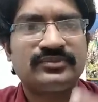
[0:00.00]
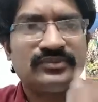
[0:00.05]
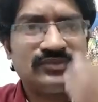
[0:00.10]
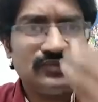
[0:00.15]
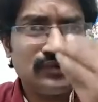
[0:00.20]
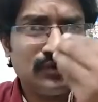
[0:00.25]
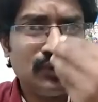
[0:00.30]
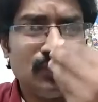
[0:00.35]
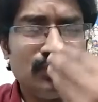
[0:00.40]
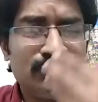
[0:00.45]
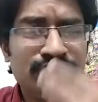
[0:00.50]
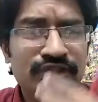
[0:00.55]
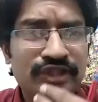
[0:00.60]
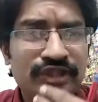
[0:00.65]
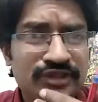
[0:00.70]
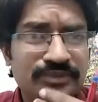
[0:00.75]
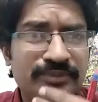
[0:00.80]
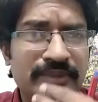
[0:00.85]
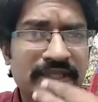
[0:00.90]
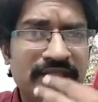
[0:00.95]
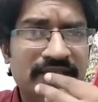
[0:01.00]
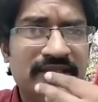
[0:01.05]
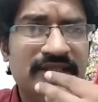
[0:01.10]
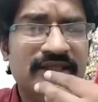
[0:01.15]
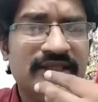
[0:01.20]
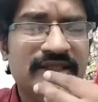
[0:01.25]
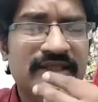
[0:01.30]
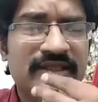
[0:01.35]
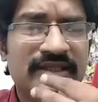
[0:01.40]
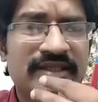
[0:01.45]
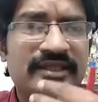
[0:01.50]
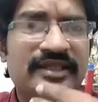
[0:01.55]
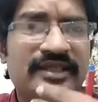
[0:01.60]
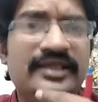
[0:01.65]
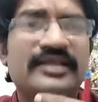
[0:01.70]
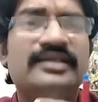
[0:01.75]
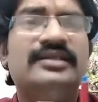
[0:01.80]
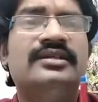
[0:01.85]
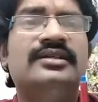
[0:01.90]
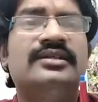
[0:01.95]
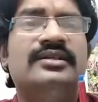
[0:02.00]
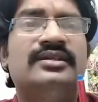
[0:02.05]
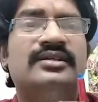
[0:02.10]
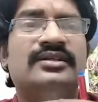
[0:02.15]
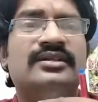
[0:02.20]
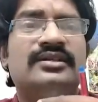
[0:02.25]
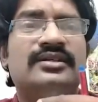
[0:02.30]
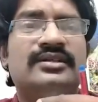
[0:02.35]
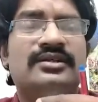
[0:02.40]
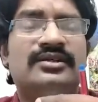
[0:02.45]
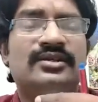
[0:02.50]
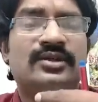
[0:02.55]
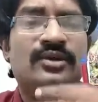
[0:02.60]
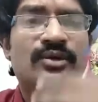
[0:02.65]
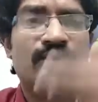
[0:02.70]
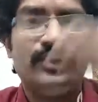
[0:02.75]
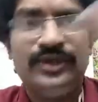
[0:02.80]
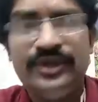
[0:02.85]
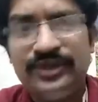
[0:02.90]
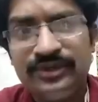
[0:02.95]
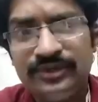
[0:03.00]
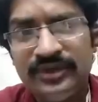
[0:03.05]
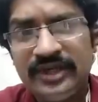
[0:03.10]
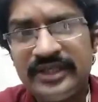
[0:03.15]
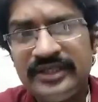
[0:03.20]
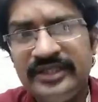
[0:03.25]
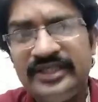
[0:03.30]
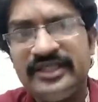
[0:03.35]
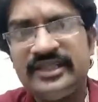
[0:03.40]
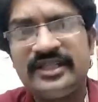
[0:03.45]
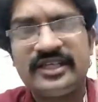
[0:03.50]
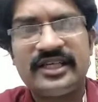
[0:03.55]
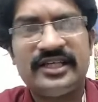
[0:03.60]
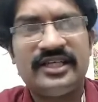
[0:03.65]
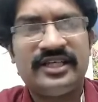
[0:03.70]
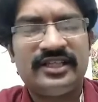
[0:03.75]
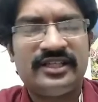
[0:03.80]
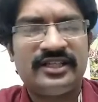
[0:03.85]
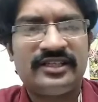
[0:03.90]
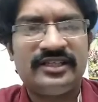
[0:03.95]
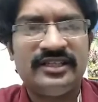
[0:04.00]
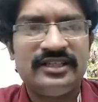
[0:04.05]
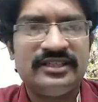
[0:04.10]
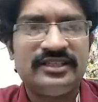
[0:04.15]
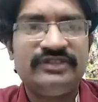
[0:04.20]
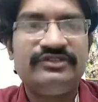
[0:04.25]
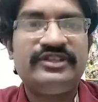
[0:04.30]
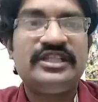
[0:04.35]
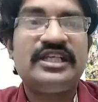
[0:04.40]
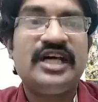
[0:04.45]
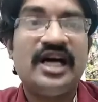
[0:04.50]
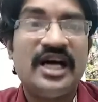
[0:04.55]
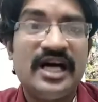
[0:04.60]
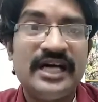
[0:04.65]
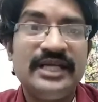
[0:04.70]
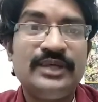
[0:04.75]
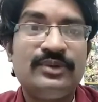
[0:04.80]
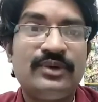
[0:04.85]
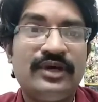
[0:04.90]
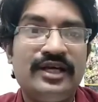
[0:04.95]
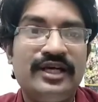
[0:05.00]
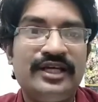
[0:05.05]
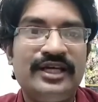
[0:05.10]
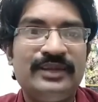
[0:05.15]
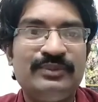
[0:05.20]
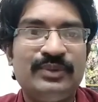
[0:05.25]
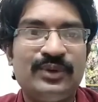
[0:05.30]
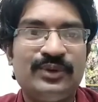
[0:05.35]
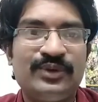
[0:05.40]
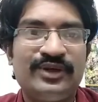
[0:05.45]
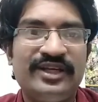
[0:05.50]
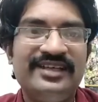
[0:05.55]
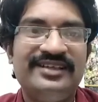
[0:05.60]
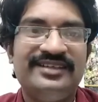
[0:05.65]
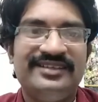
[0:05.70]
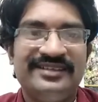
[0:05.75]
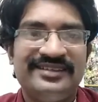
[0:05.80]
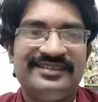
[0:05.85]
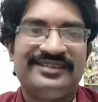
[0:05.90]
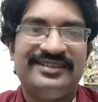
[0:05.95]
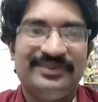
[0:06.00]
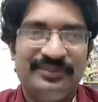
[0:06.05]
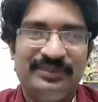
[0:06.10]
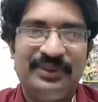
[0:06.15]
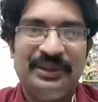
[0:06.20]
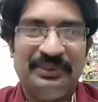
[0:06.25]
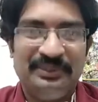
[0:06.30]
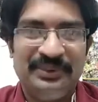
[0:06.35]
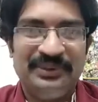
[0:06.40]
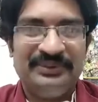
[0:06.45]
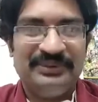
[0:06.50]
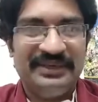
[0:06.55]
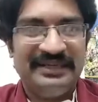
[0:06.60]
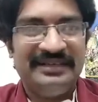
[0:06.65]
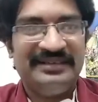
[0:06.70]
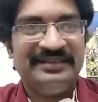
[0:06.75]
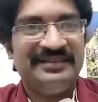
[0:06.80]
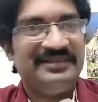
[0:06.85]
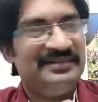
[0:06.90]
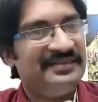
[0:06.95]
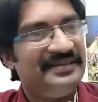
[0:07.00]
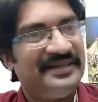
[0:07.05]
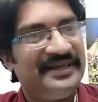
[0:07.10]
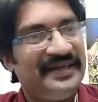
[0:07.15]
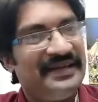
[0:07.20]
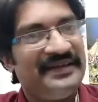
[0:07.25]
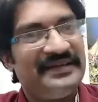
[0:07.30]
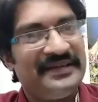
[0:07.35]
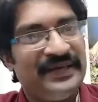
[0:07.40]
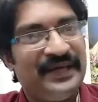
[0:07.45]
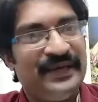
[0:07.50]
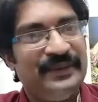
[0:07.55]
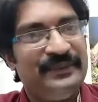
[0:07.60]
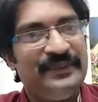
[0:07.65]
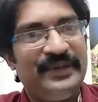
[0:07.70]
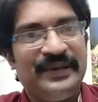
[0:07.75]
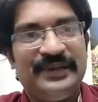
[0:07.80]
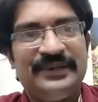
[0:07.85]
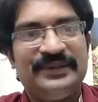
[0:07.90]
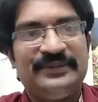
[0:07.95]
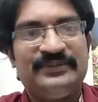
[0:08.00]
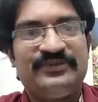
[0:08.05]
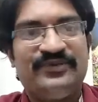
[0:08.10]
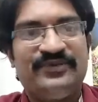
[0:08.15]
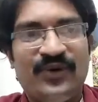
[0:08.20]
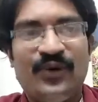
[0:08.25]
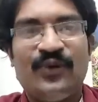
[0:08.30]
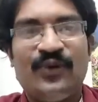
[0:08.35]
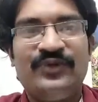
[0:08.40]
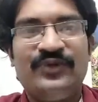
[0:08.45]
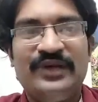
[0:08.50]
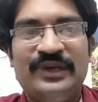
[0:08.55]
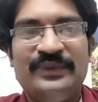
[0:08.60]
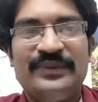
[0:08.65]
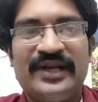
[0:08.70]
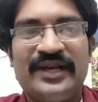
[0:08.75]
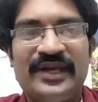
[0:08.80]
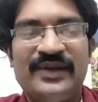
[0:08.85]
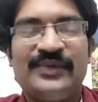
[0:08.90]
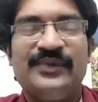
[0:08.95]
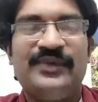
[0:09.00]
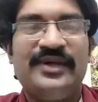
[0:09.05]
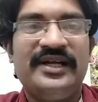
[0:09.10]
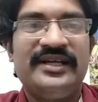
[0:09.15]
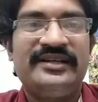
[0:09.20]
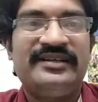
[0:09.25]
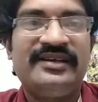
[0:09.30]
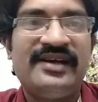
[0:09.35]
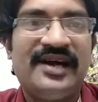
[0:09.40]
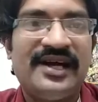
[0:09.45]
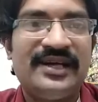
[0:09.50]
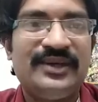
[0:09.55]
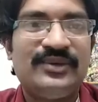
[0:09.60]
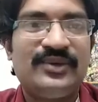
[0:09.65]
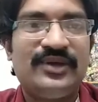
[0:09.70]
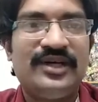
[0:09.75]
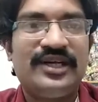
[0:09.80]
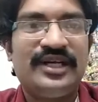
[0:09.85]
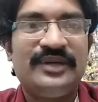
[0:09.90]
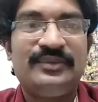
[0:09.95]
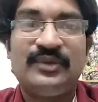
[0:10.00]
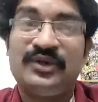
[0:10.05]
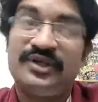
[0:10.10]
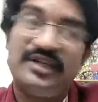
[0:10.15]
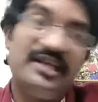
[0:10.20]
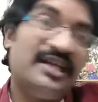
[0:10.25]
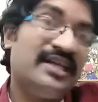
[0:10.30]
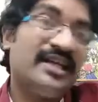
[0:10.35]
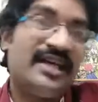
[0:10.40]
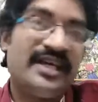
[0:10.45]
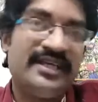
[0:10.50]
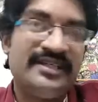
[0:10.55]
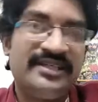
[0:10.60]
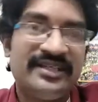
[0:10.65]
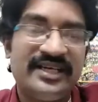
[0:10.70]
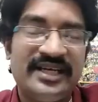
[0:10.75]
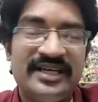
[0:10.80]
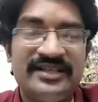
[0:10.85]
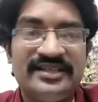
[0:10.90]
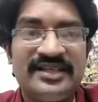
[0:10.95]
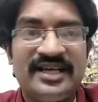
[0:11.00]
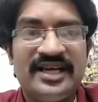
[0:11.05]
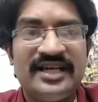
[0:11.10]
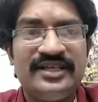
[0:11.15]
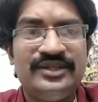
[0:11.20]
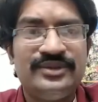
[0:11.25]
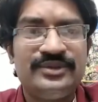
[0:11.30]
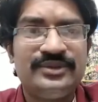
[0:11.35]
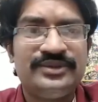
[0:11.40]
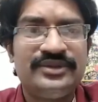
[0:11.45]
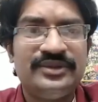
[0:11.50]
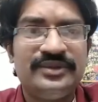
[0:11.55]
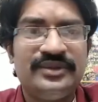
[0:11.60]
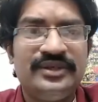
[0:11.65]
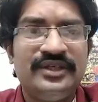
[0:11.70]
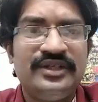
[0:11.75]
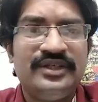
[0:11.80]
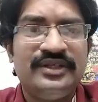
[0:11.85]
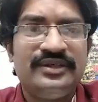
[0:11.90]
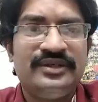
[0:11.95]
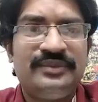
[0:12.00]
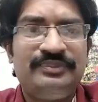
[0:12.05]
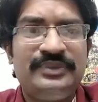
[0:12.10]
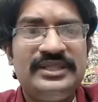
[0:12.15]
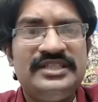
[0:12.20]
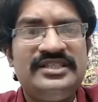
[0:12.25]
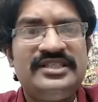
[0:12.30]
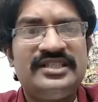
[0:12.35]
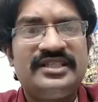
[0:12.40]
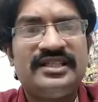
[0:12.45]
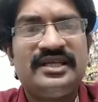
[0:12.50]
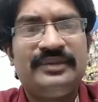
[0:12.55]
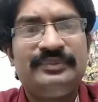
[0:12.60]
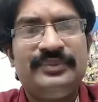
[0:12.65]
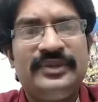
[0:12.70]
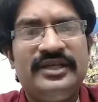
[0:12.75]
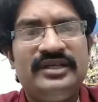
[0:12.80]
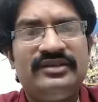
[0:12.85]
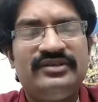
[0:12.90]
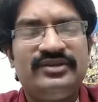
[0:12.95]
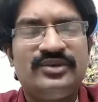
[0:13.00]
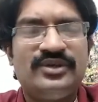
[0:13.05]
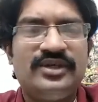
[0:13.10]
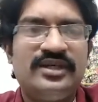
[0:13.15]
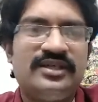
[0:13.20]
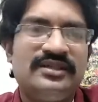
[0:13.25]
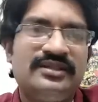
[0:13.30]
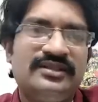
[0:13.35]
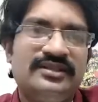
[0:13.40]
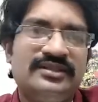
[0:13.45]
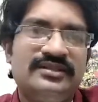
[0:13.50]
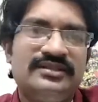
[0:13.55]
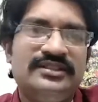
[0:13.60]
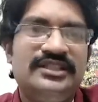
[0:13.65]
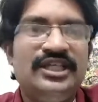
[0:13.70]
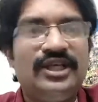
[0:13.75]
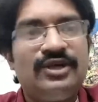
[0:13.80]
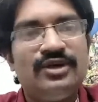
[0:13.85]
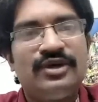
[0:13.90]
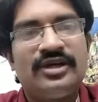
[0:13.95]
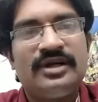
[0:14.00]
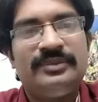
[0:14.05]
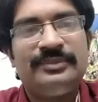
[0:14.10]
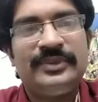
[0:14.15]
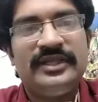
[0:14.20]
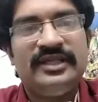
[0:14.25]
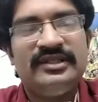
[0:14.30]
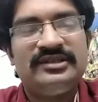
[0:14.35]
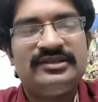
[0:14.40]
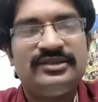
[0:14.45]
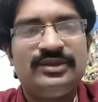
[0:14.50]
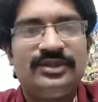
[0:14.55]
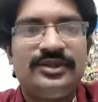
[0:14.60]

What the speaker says: or this milk can go into the ear and other things. If it is a high quality bottle, the baby will take time and the flow will be regulated. High quality bottle, like I use PGN company is good, Chico company is good.